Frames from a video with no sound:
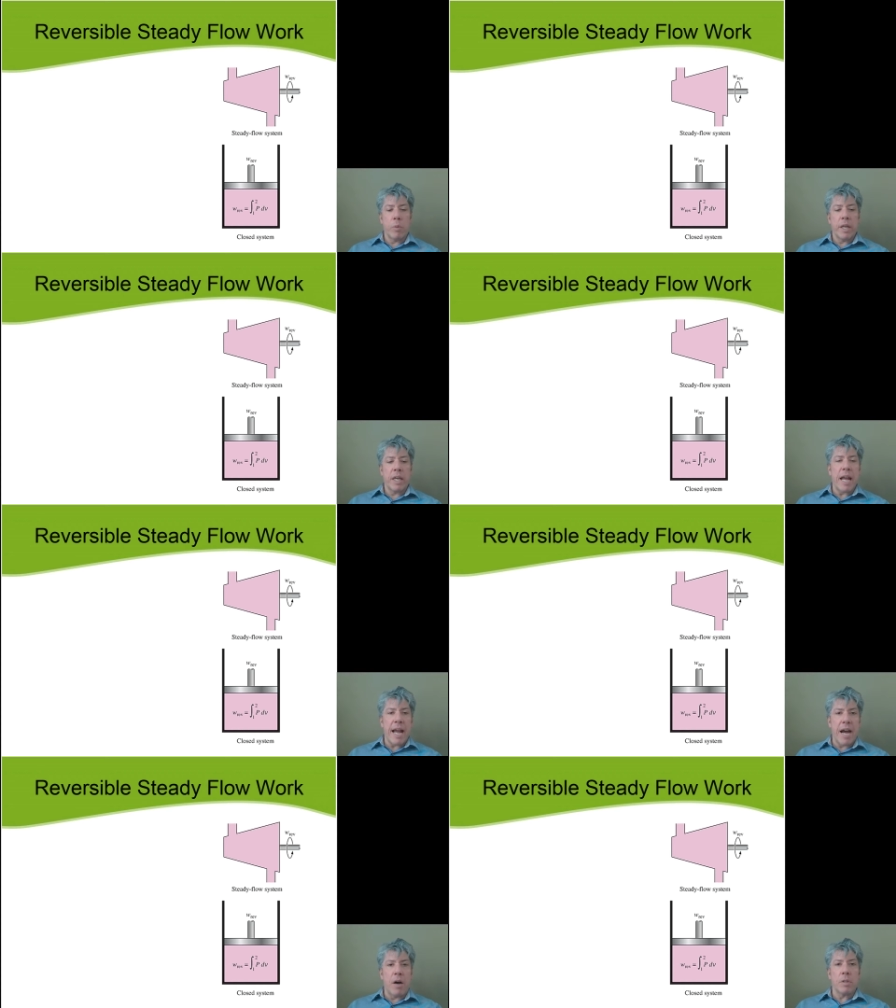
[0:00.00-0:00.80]
we get
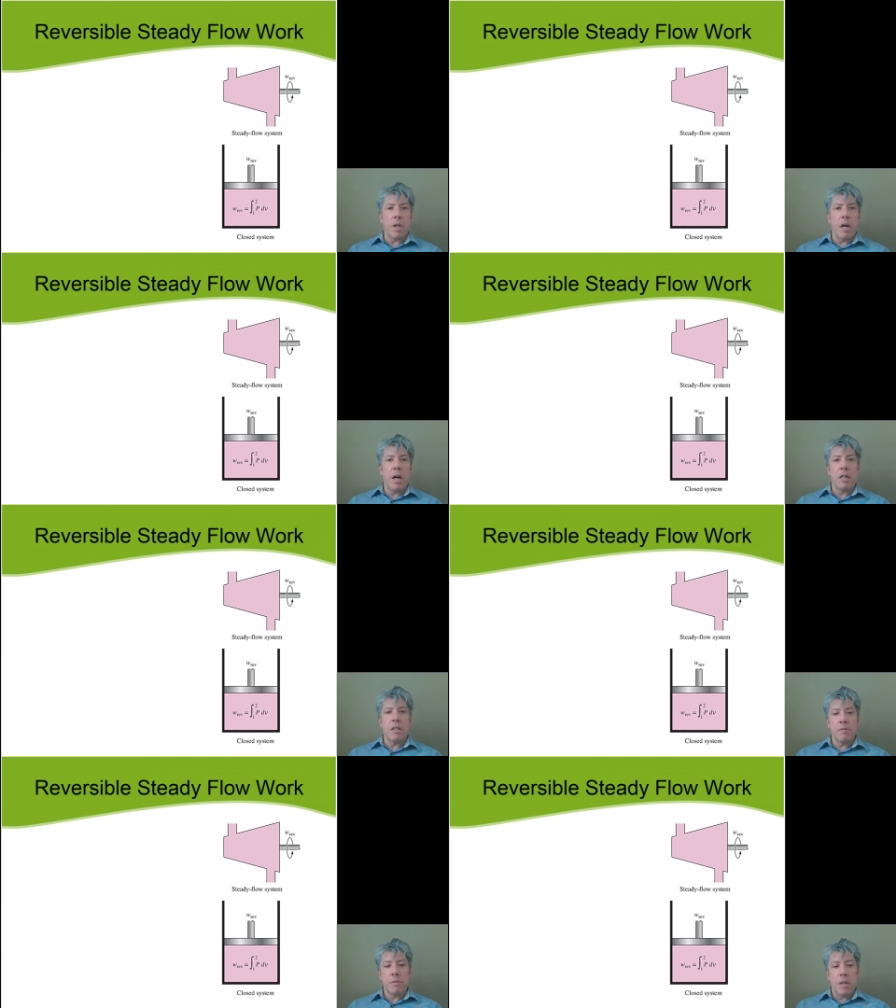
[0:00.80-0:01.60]
out
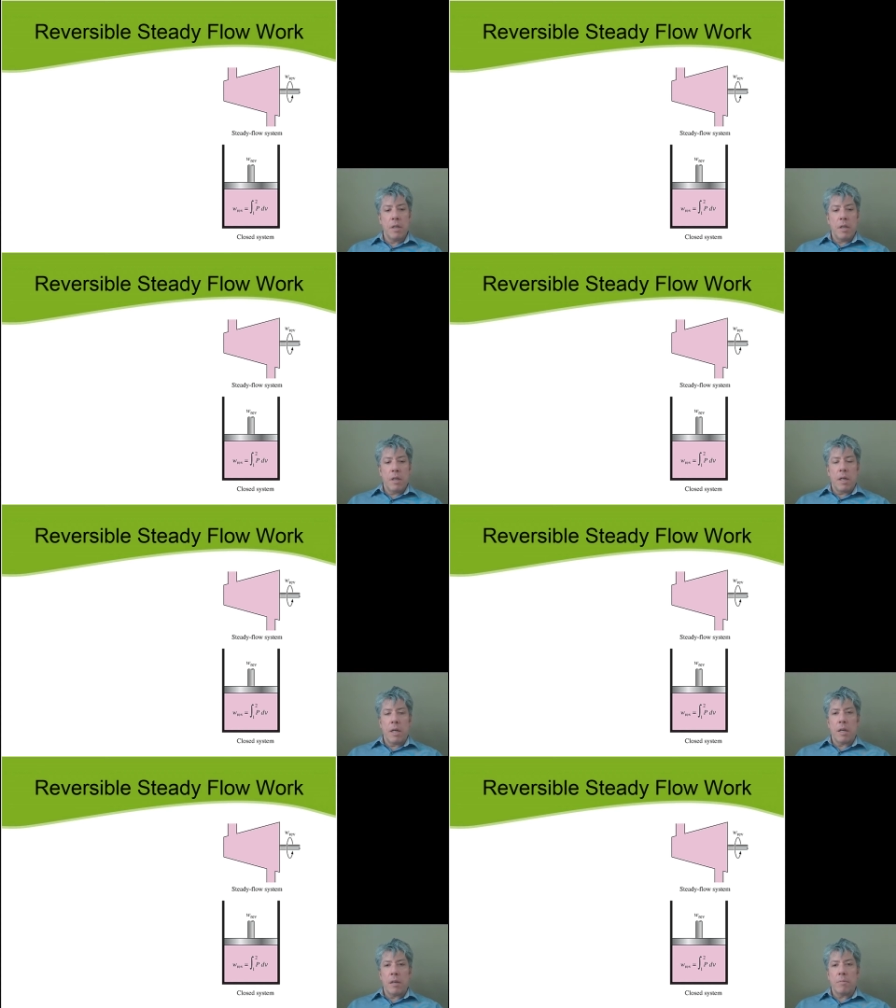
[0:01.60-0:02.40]
of,
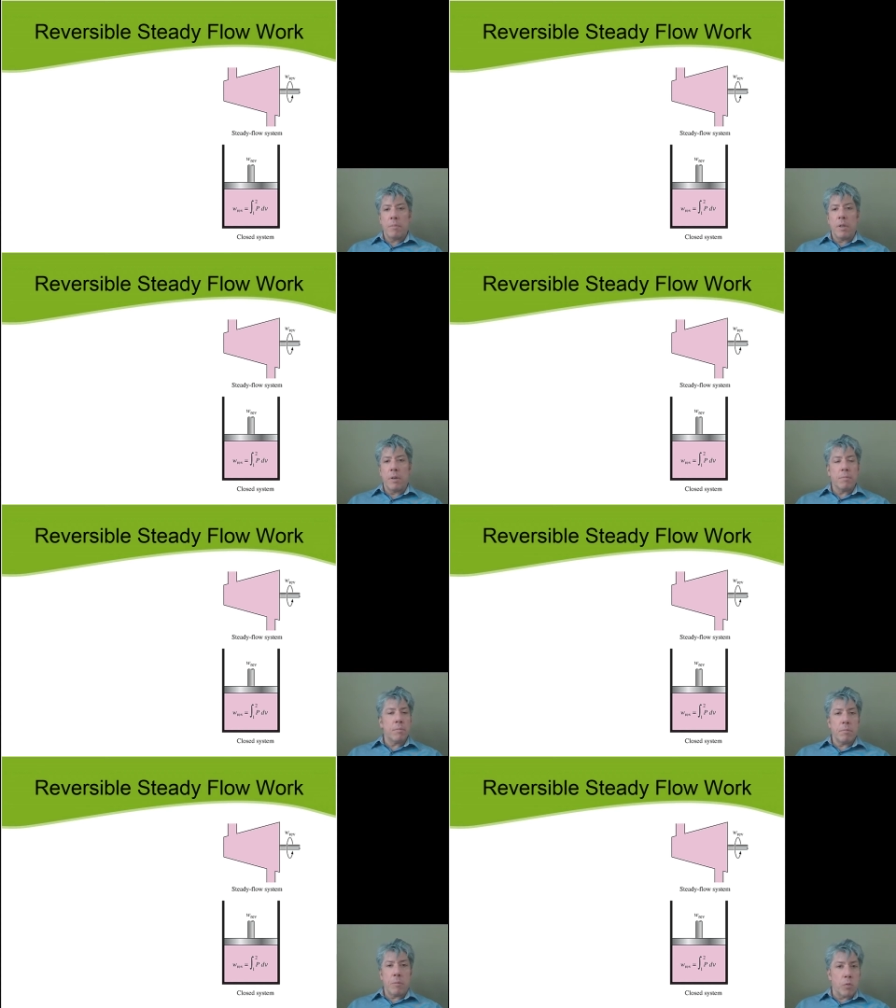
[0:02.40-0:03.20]
uh, you know,
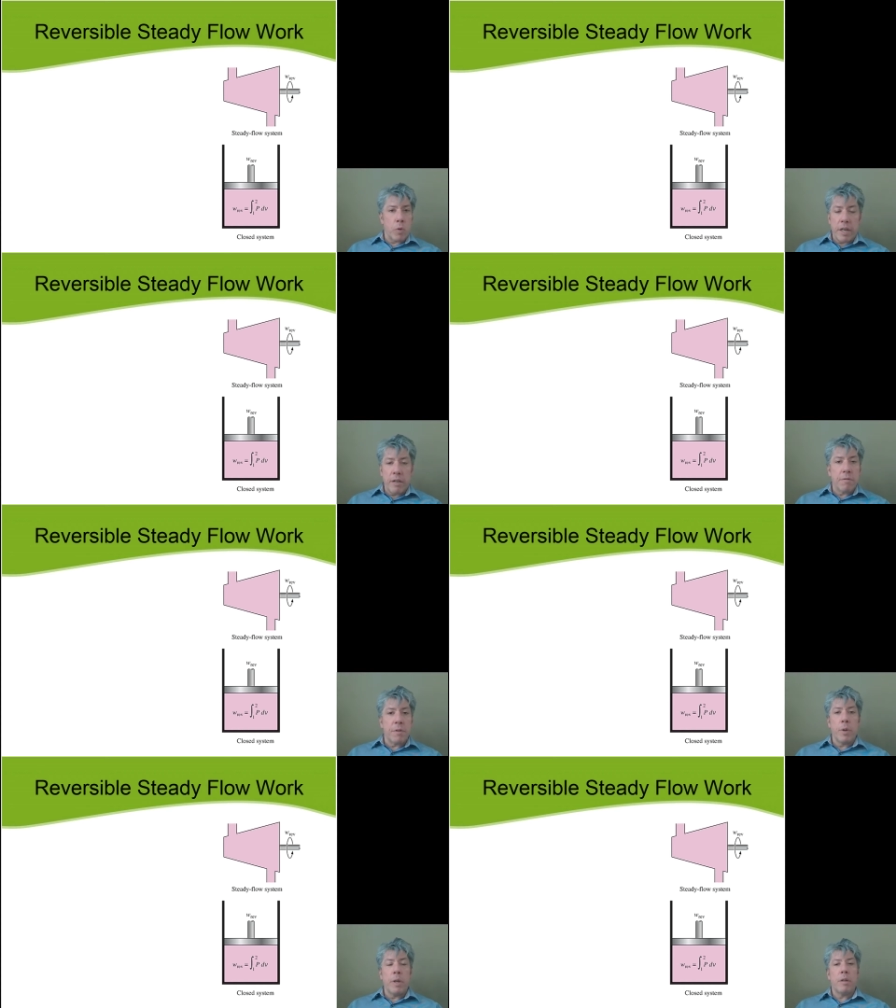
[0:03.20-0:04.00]
running
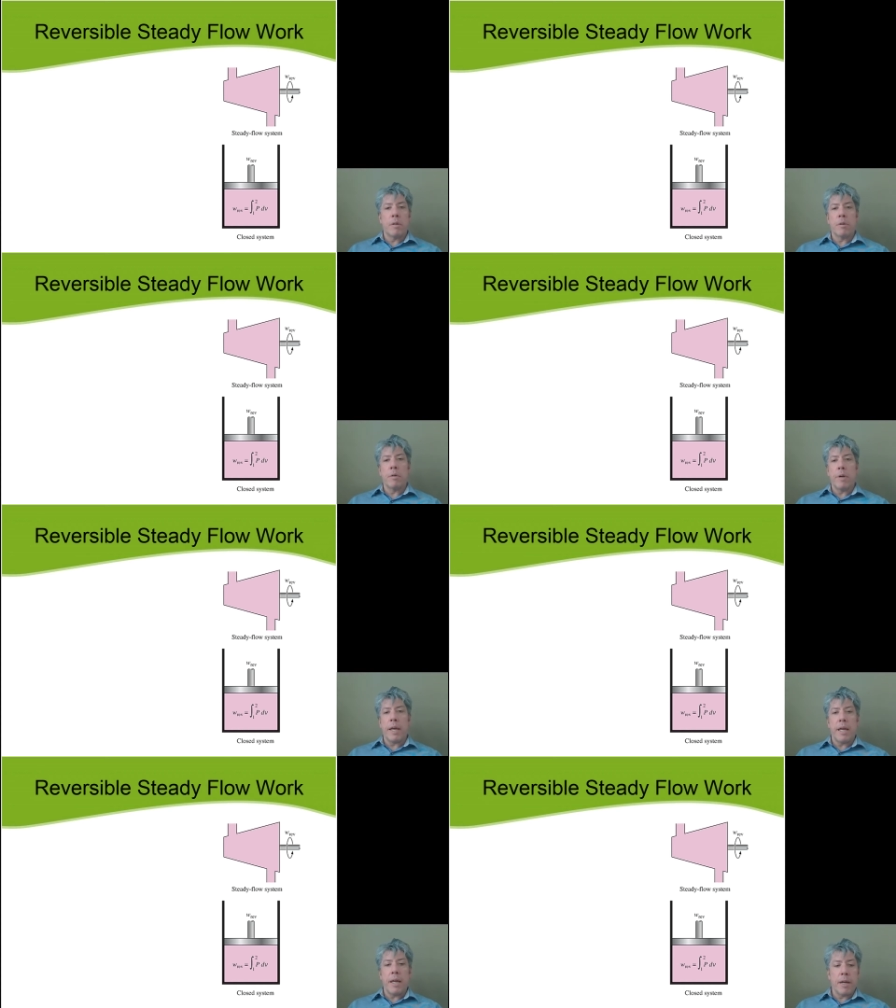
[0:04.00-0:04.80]
fluid through
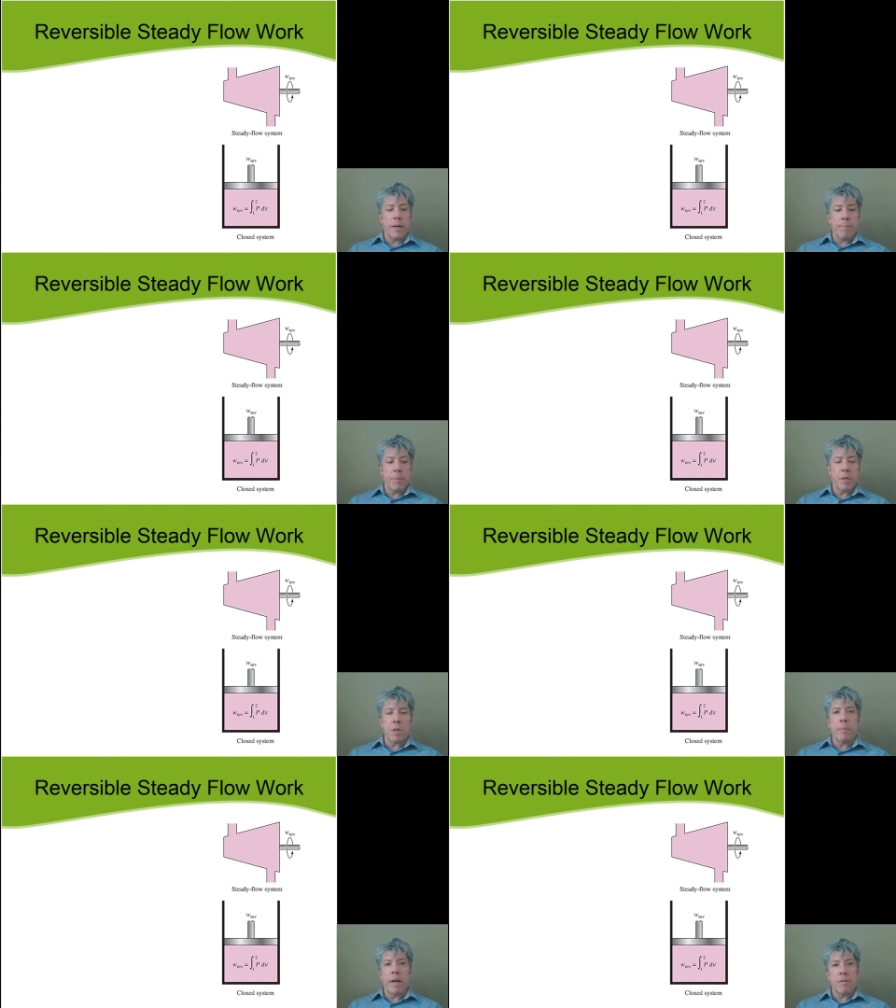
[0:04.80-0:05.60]
a, uh, a
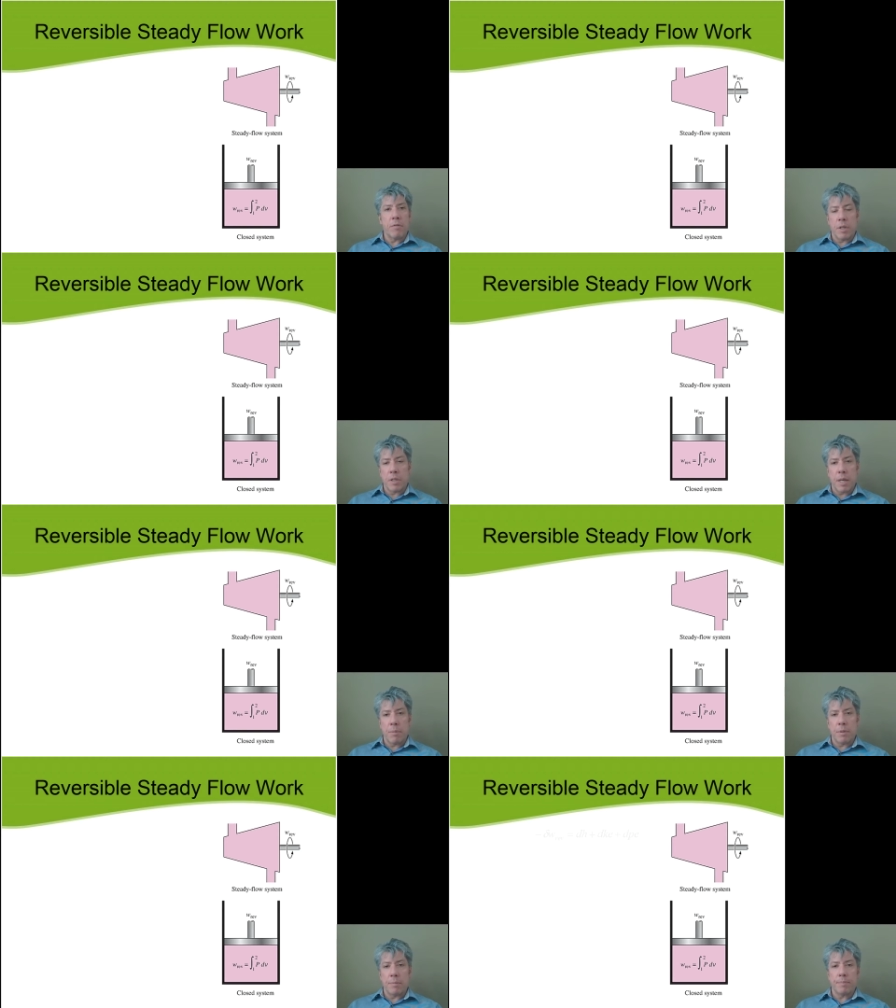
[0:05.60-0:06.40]
turbine, for
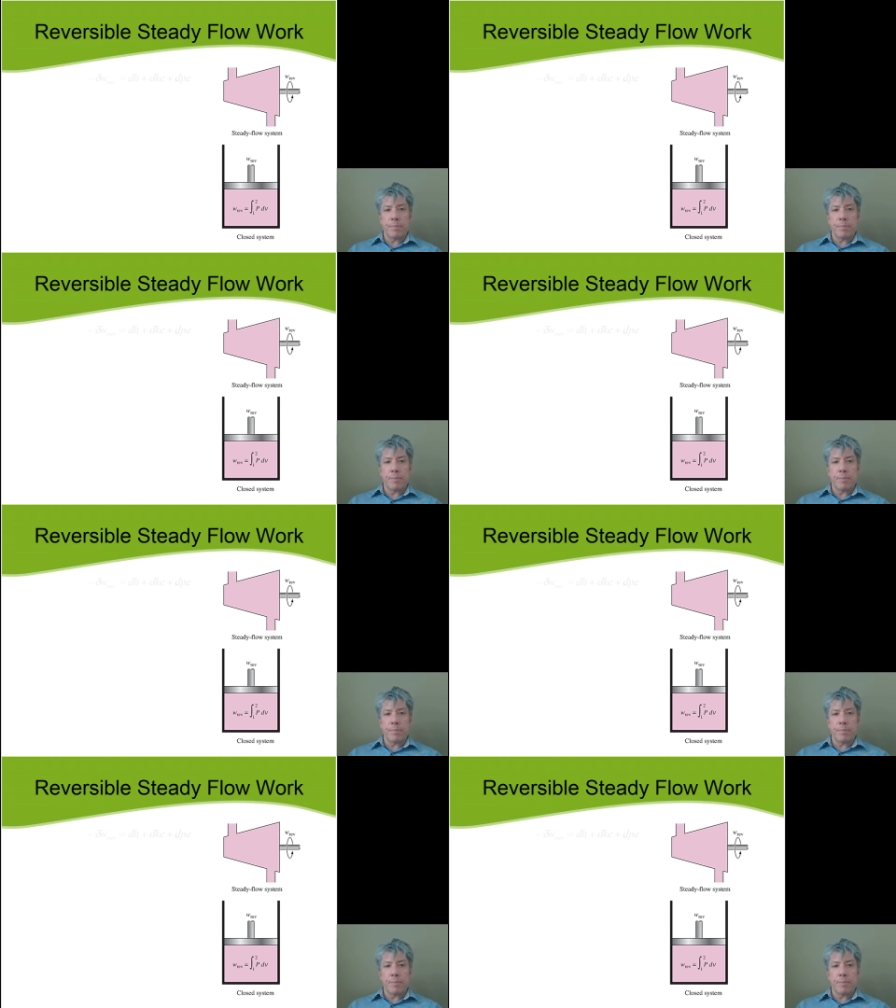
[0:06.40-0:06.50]
example.